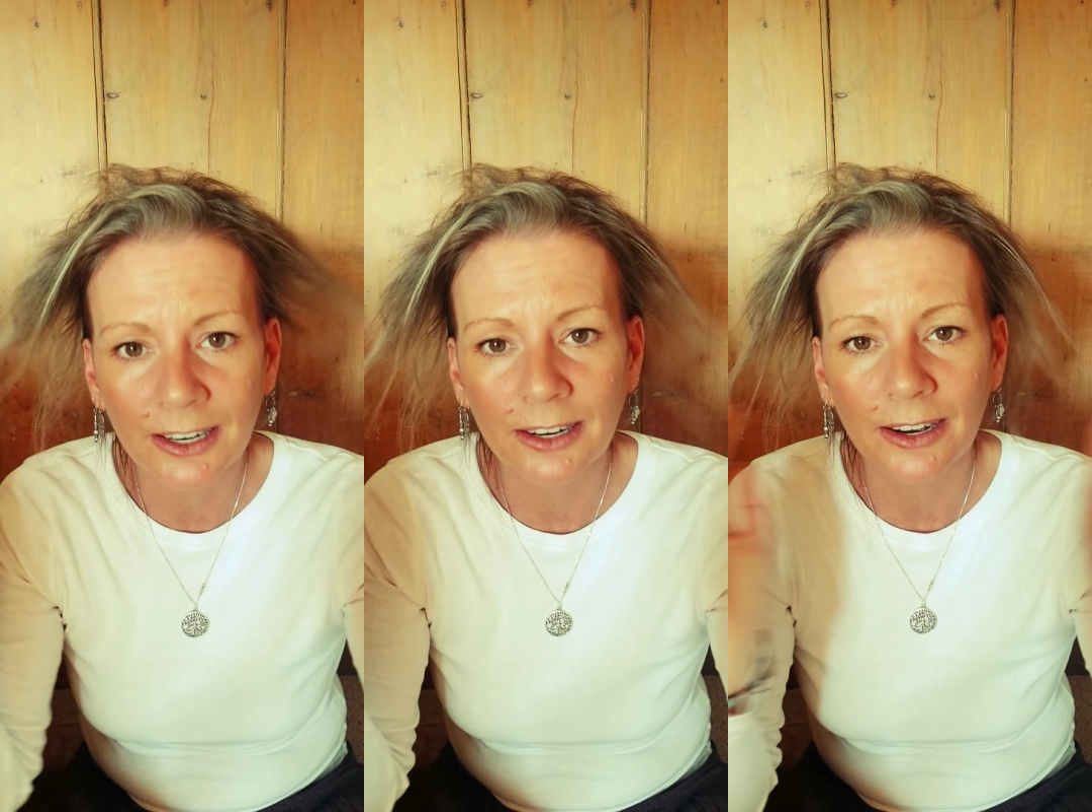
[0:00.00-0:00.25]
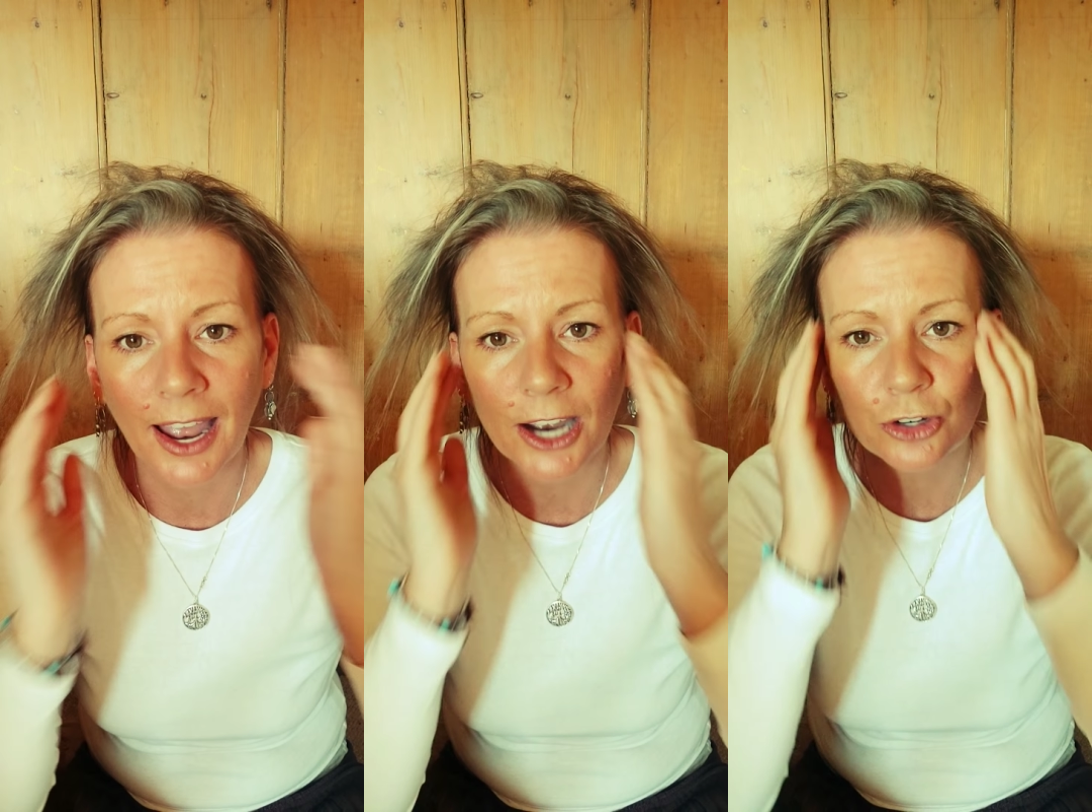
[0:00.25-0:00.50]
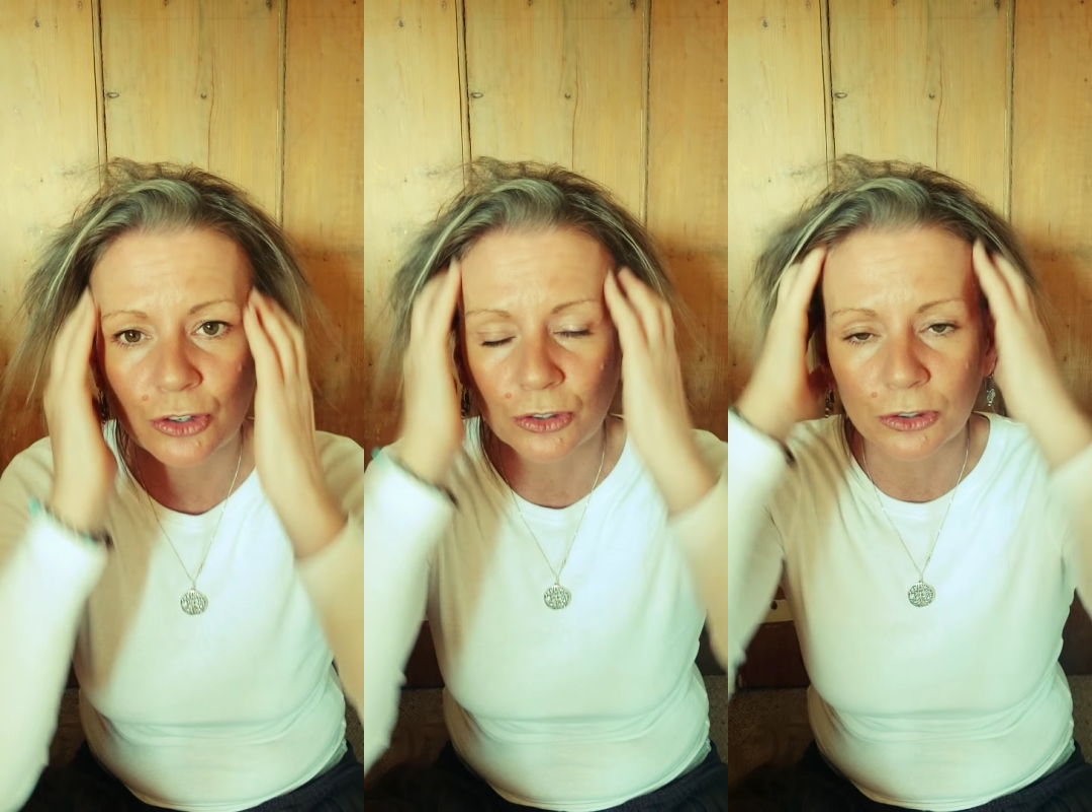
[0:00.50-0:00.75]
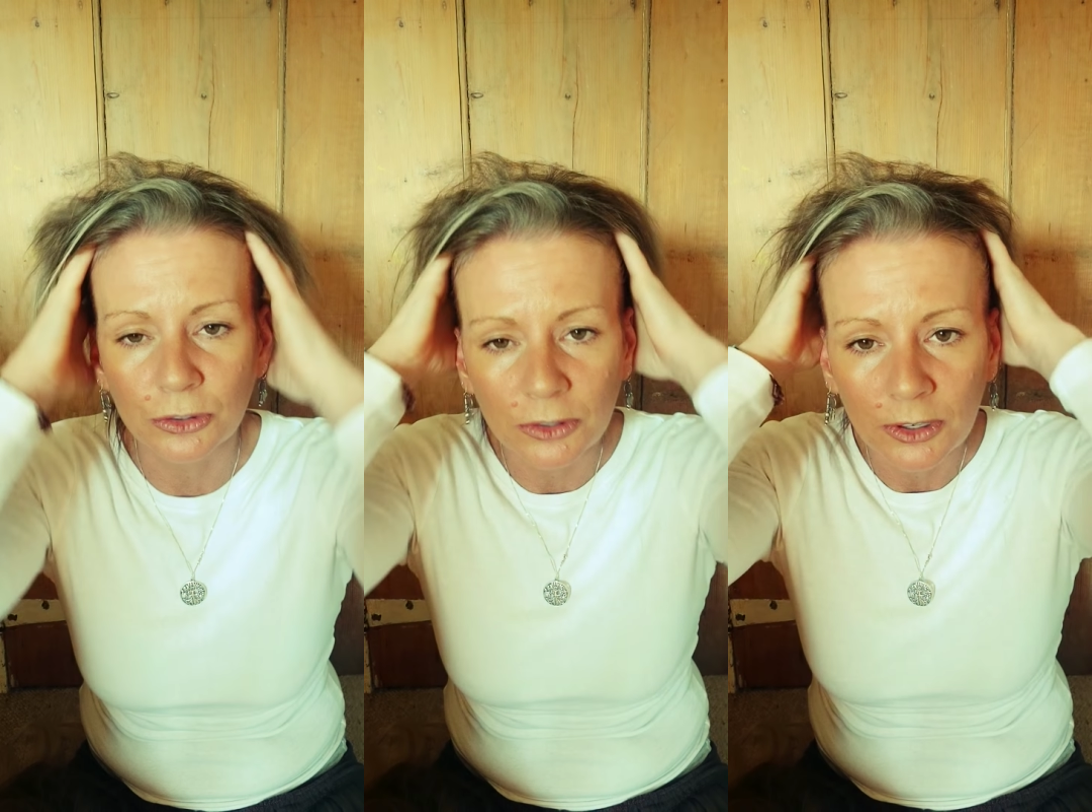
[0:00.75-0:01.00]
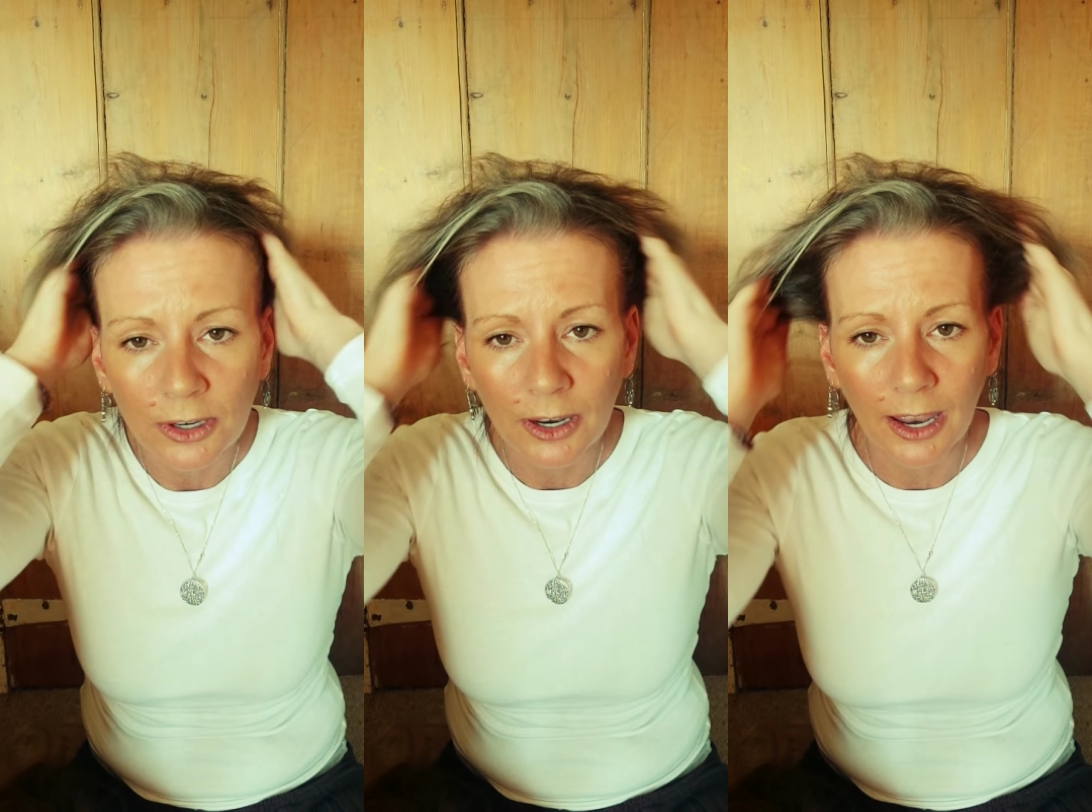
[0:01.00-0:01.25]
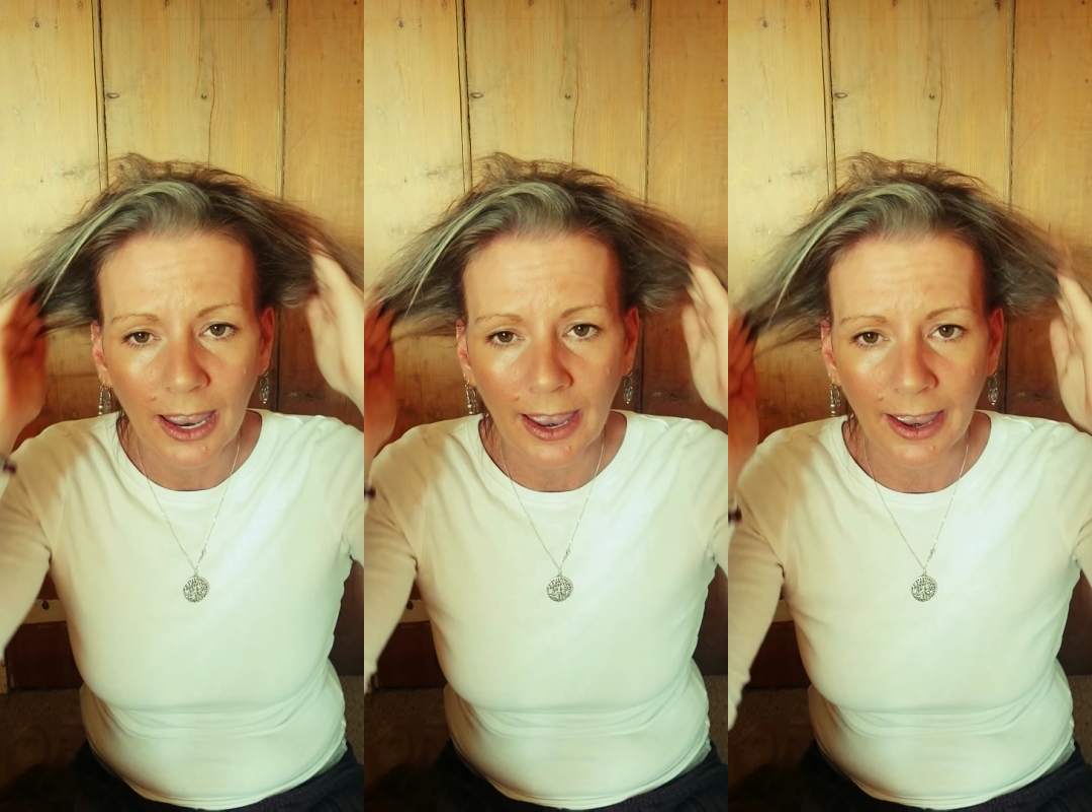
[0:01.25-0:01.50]
natural
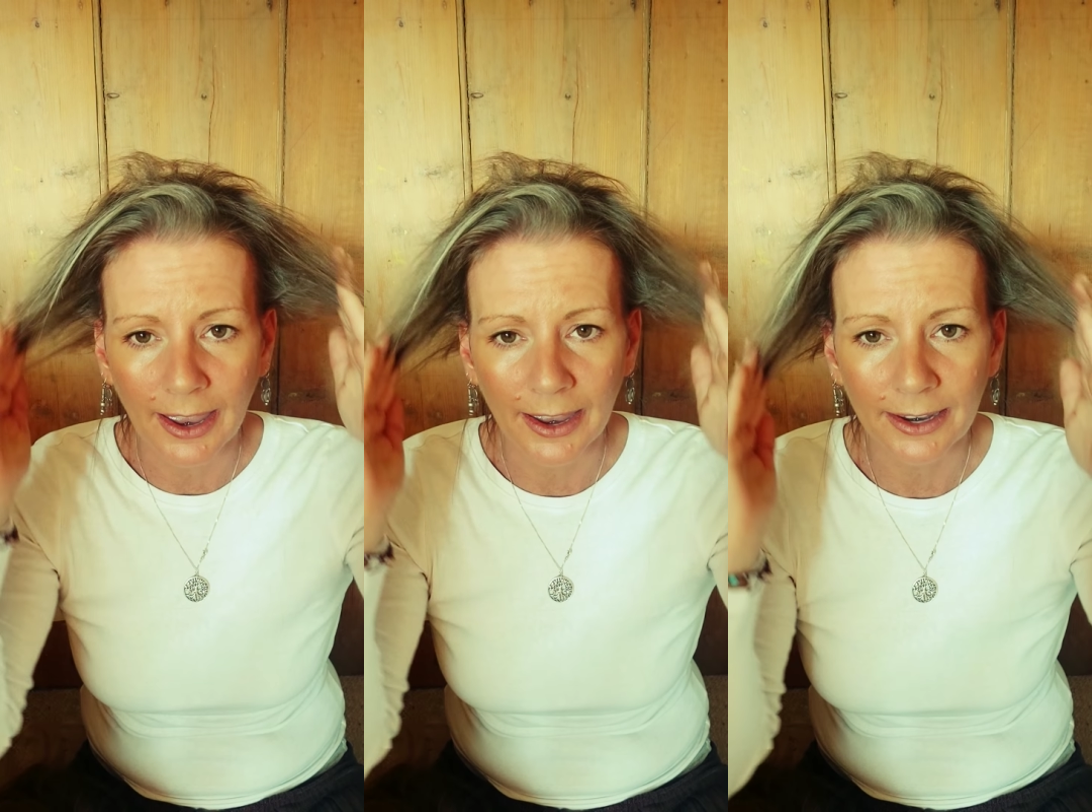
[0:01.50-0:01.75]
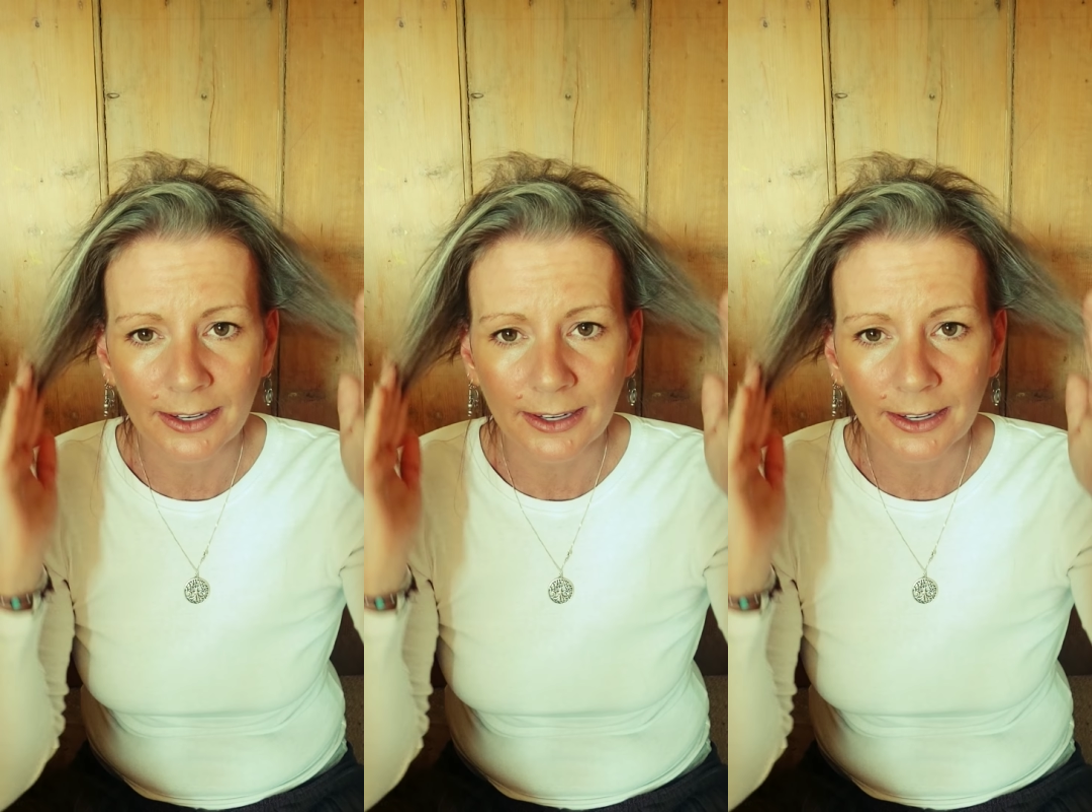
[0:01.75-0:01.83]
hair.